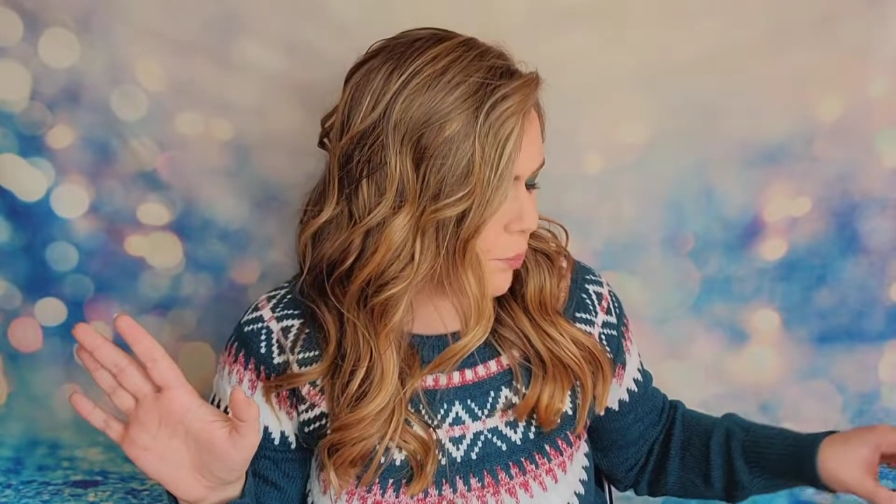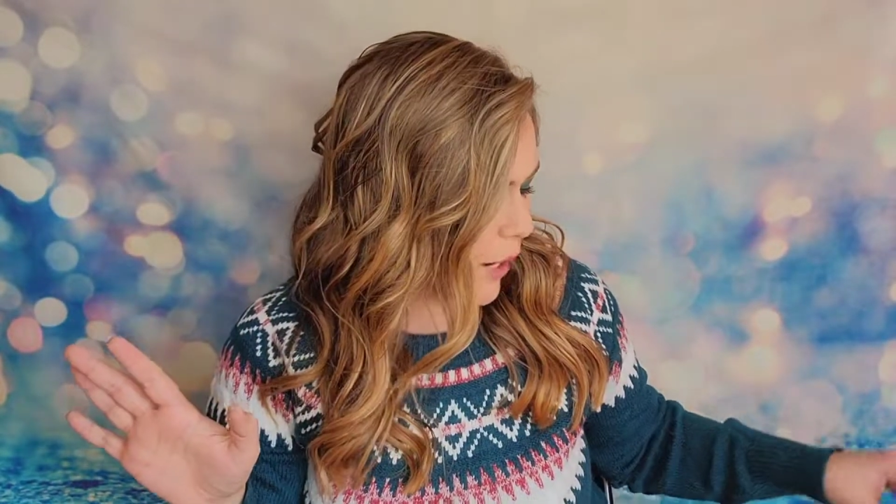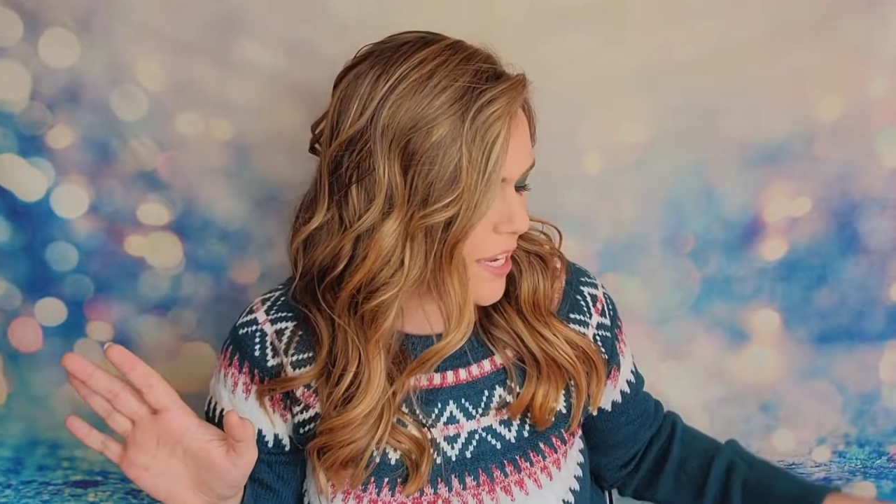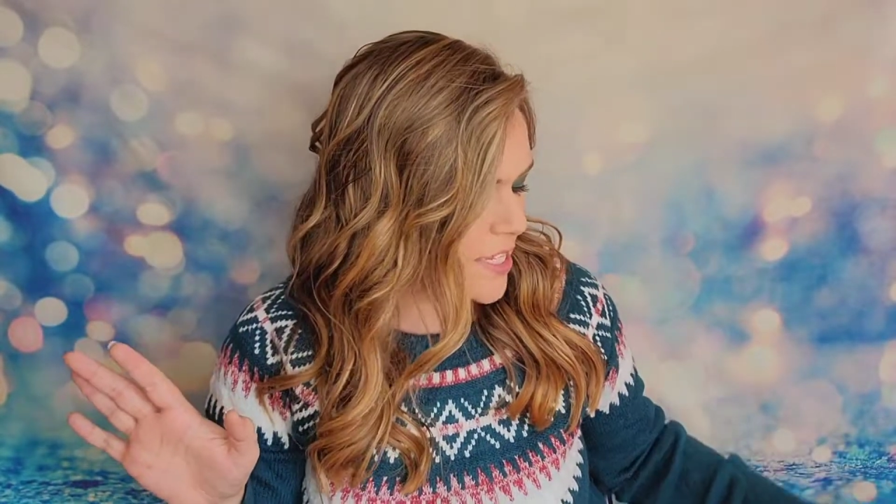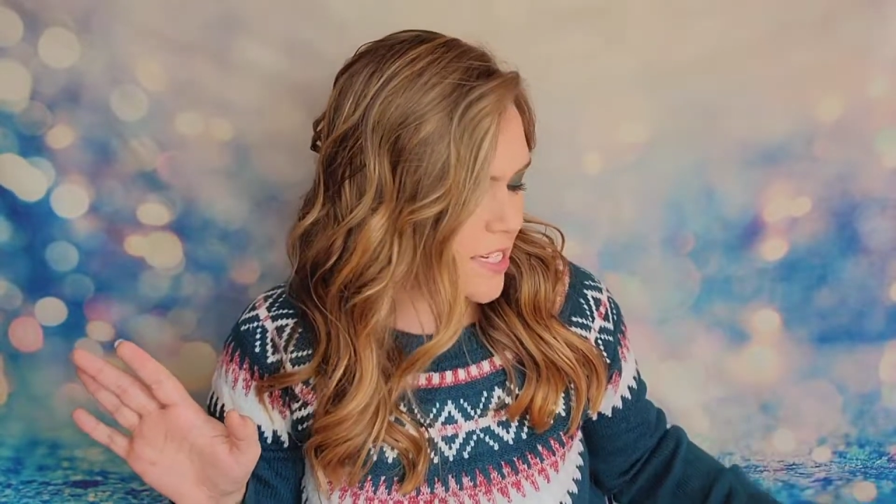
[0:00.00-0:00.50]

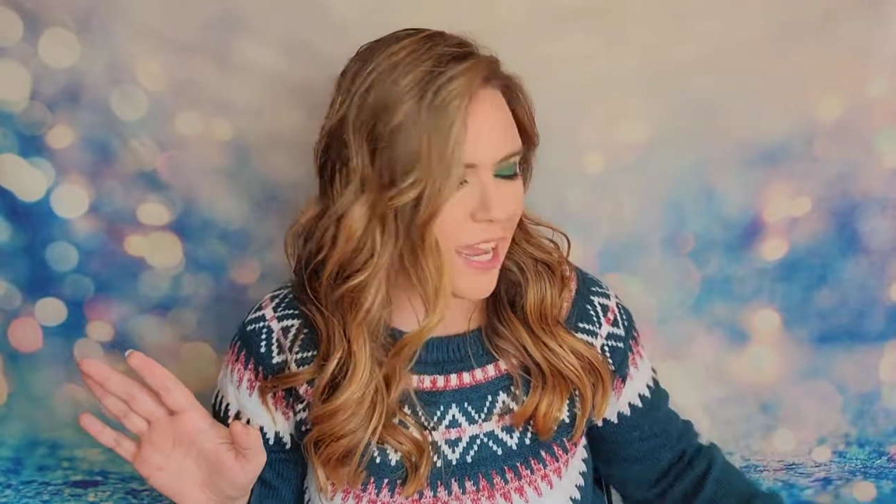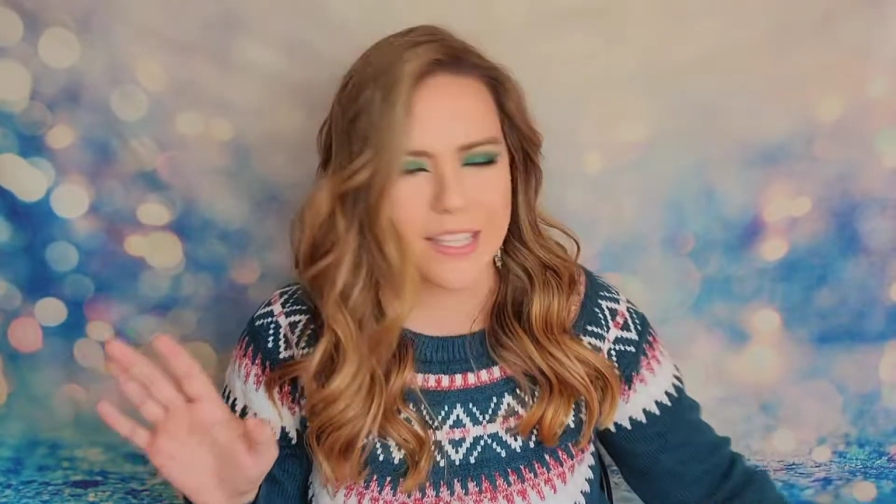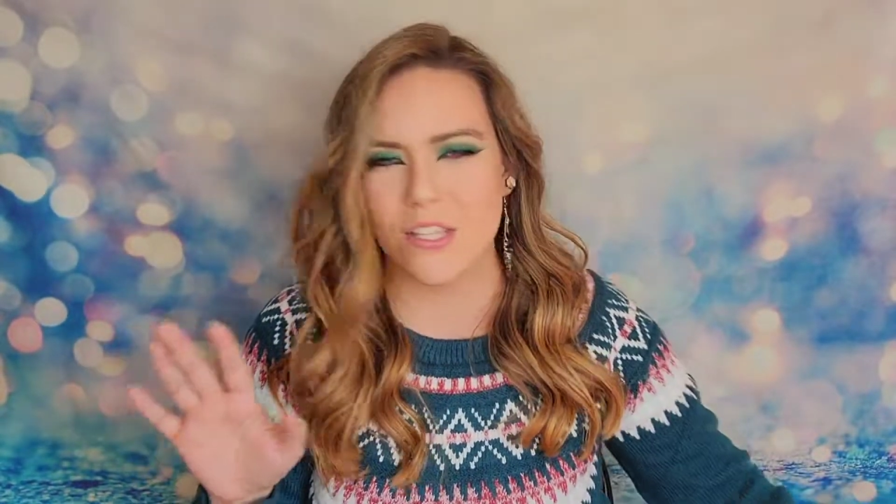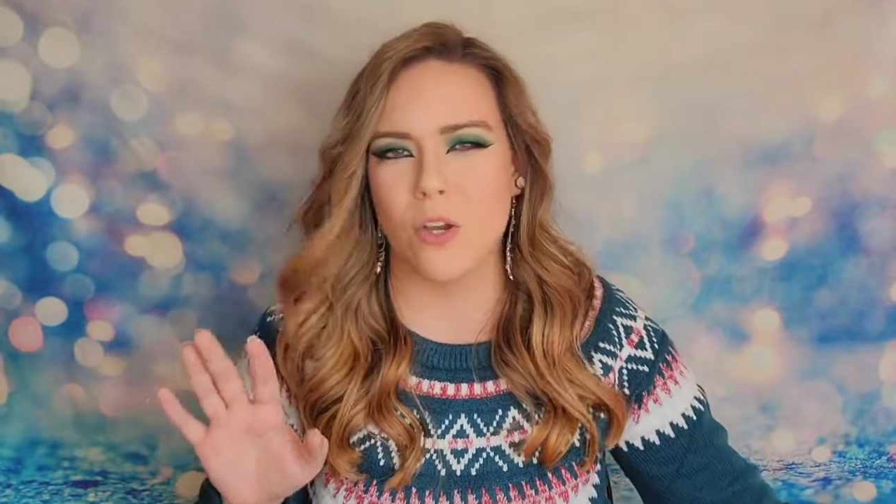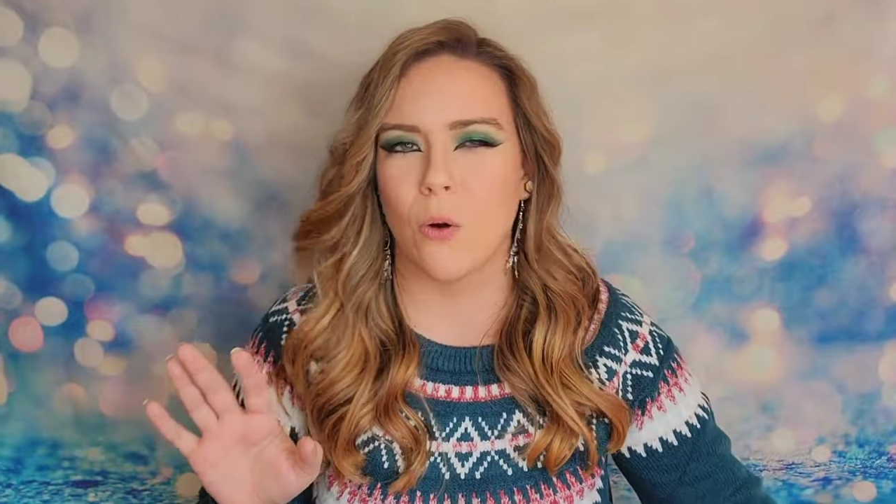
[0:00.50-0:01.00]
price
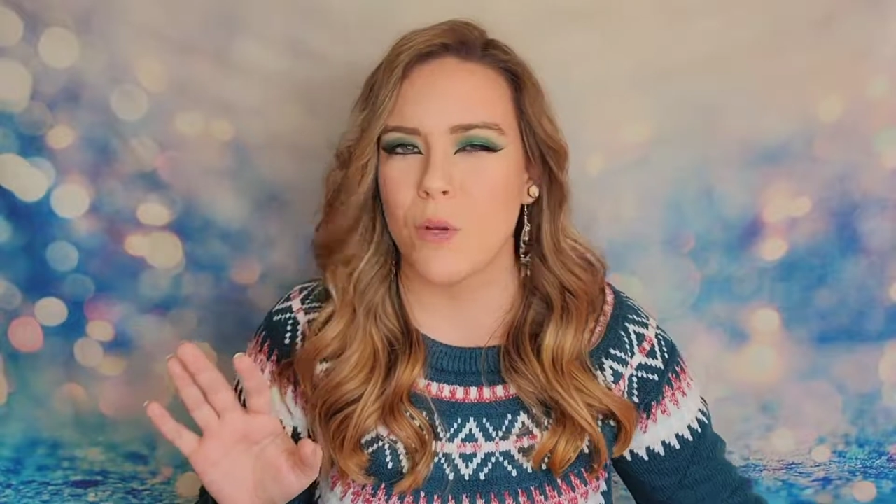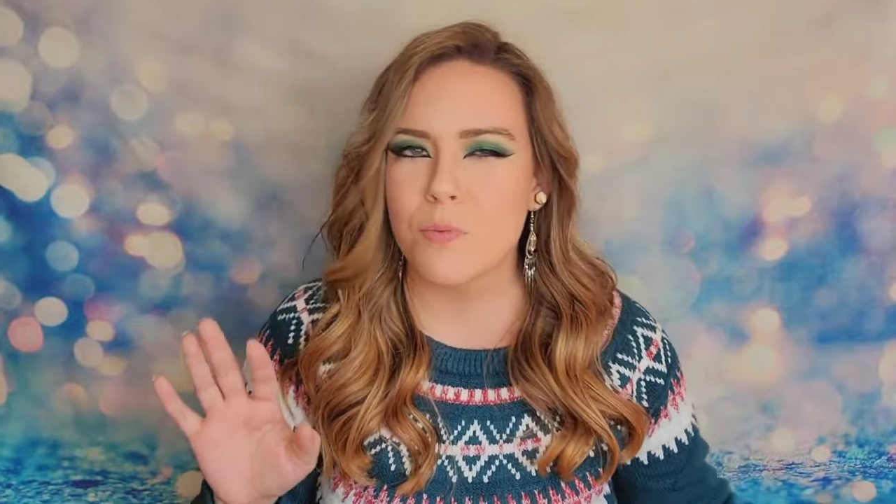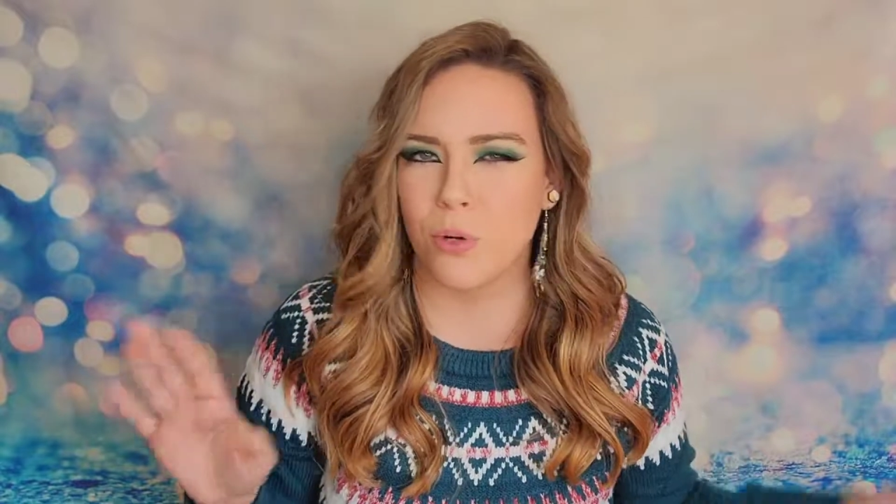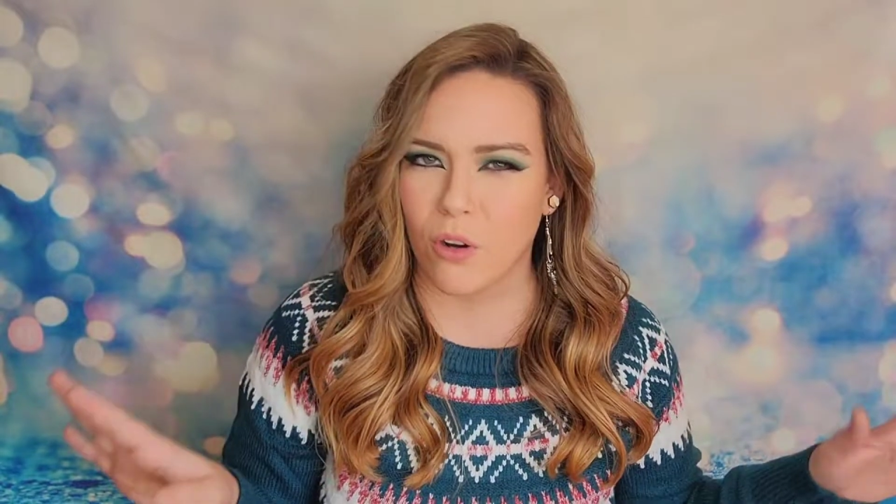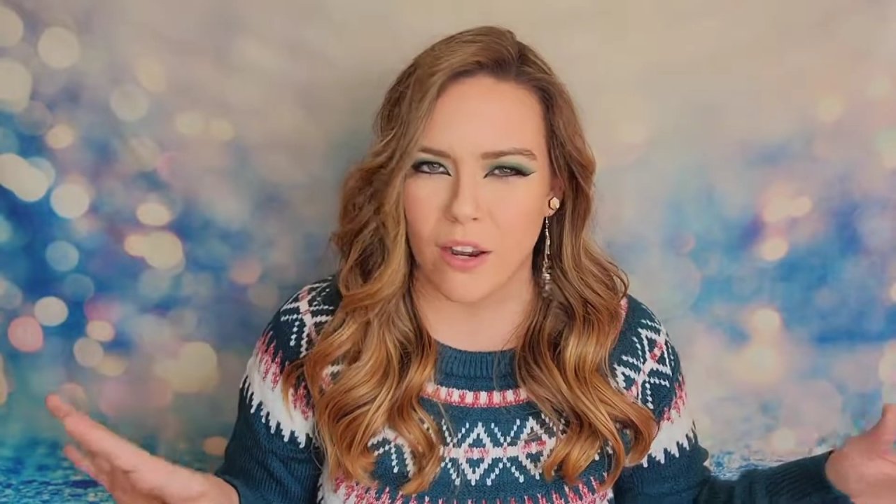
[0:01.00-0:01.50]
tag that's always
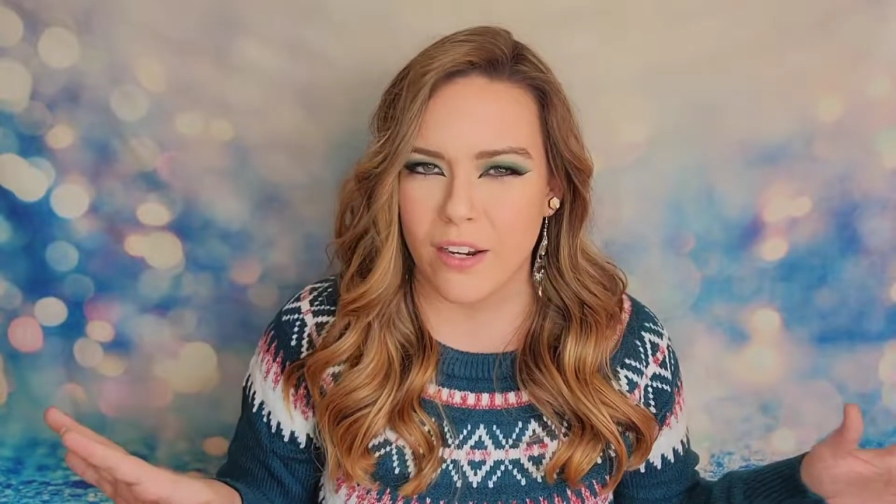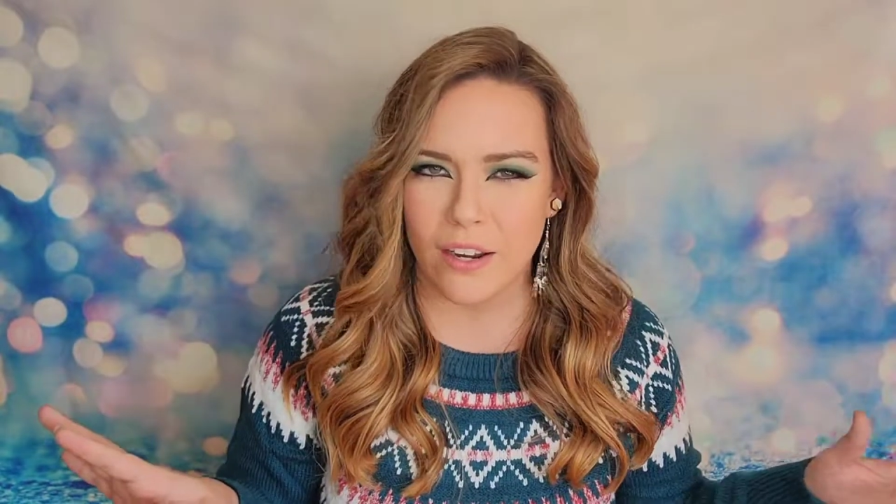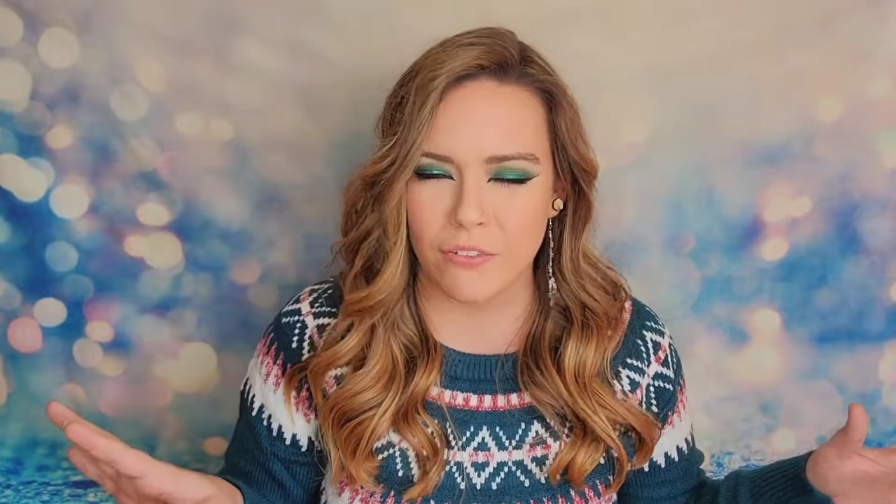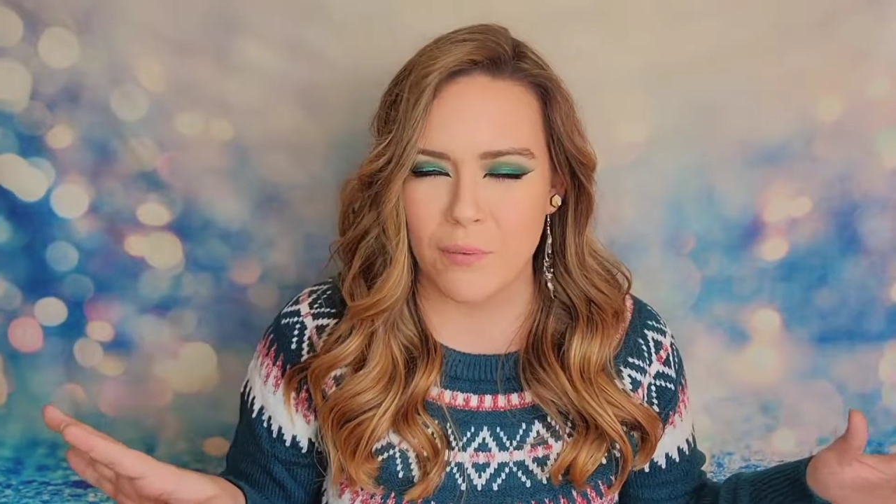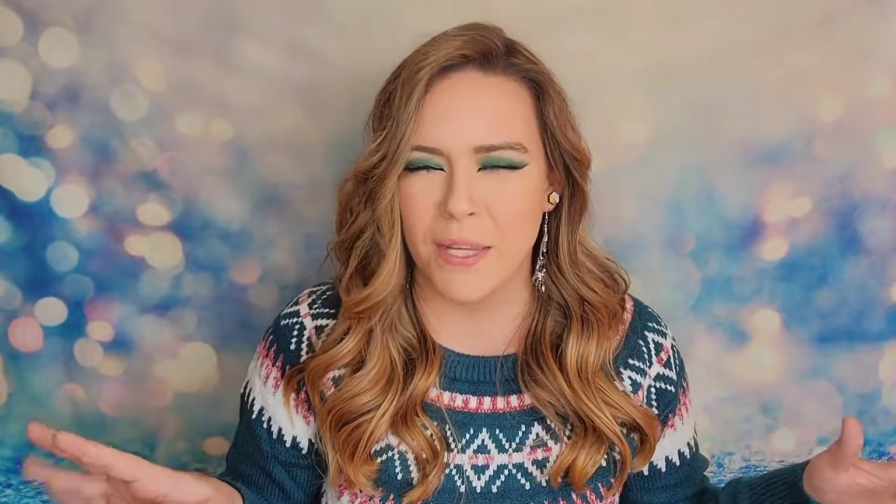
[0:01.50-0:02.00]
put on it
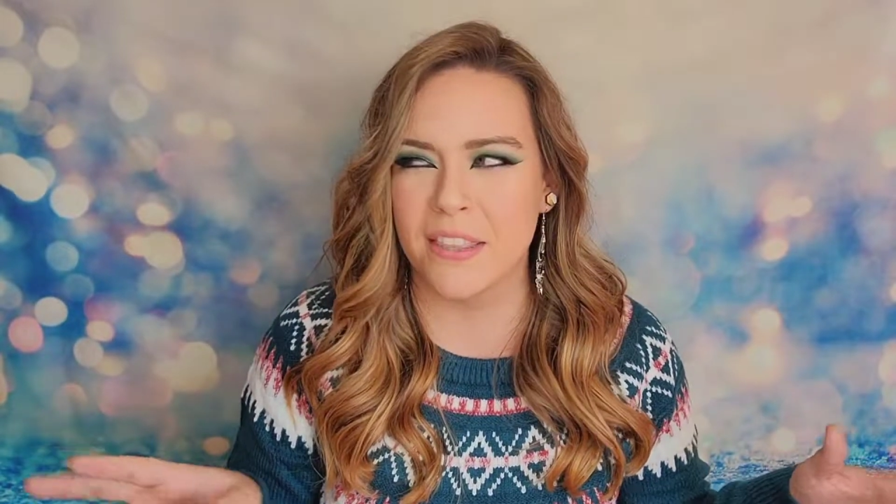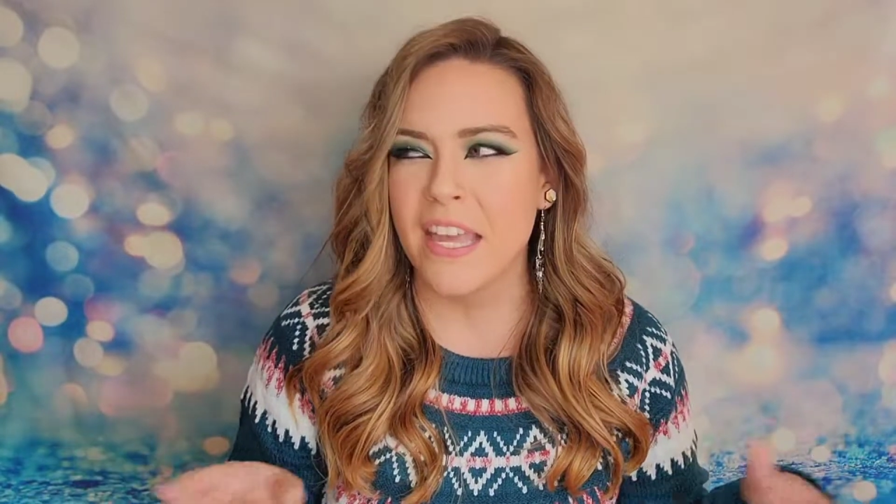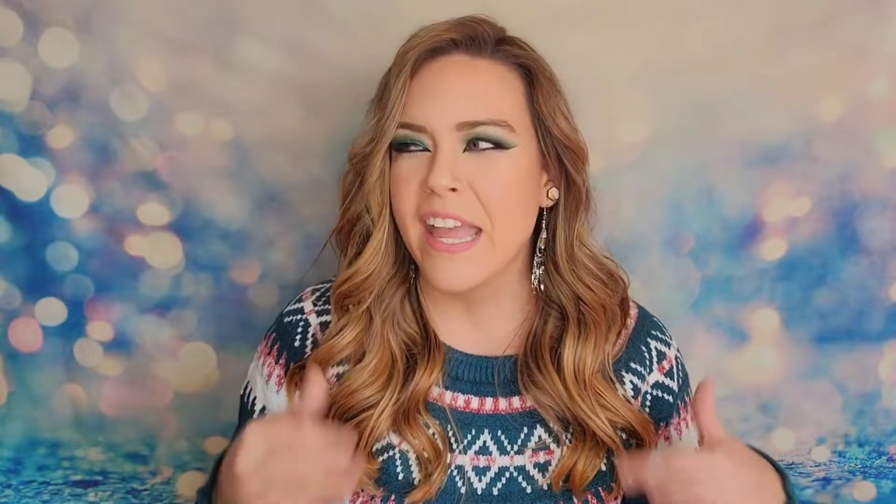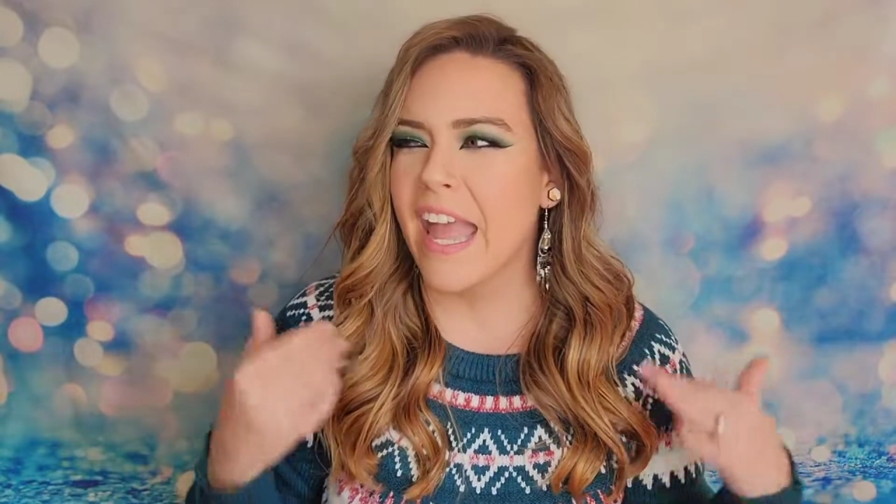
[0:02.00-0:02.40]
every month.